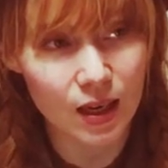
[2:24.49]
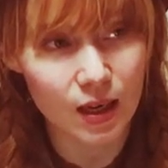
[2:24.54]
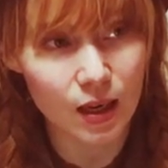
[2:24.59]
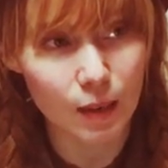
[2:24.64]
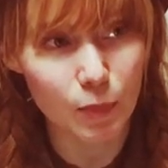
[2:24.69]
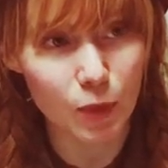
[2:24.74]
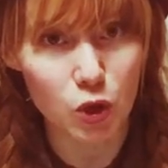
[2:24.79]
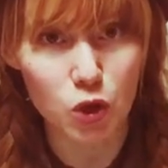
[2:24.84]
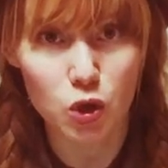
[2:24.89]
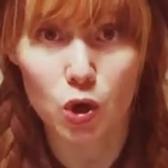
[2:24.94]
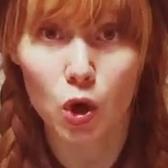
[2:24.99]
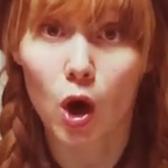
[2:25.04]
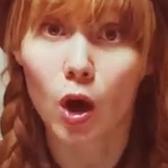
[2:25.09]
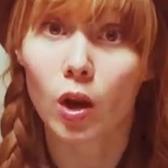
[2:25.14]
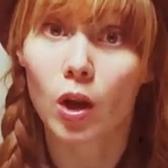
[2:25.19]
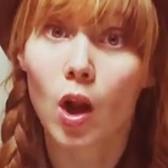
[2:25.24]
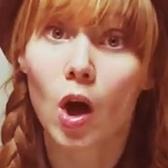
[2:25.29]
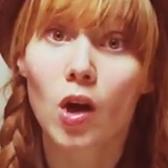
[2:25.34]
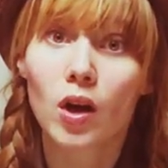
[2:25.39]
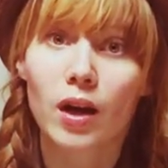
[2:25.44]
I'm not sure
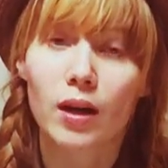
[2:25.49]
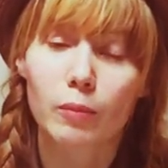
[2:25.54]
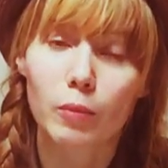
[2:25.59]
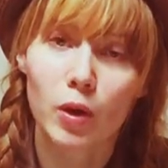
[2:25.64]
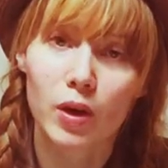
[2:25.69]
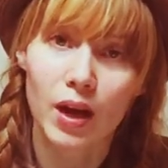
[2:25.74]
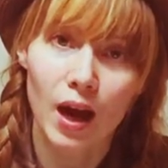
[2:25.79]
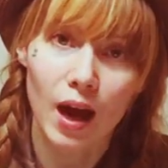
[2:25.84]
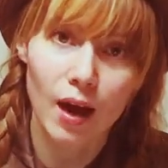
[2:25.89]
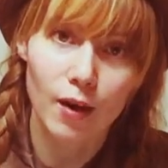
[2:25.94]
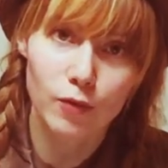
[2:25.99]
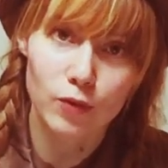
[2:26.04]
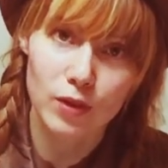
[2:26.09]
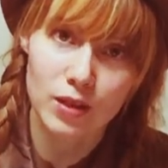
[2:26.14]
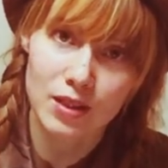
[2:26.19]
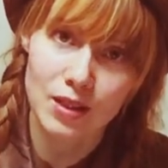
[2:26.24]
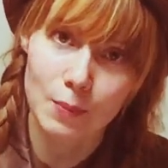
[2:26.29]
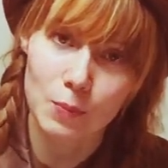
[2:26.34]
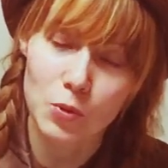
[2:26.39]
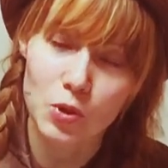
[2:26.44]
how long I'm gonna have
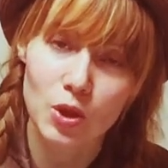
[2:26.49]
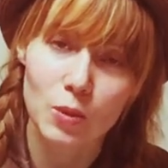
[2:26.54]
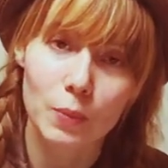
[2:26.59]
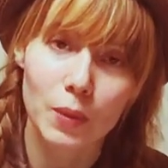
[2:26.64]
reception,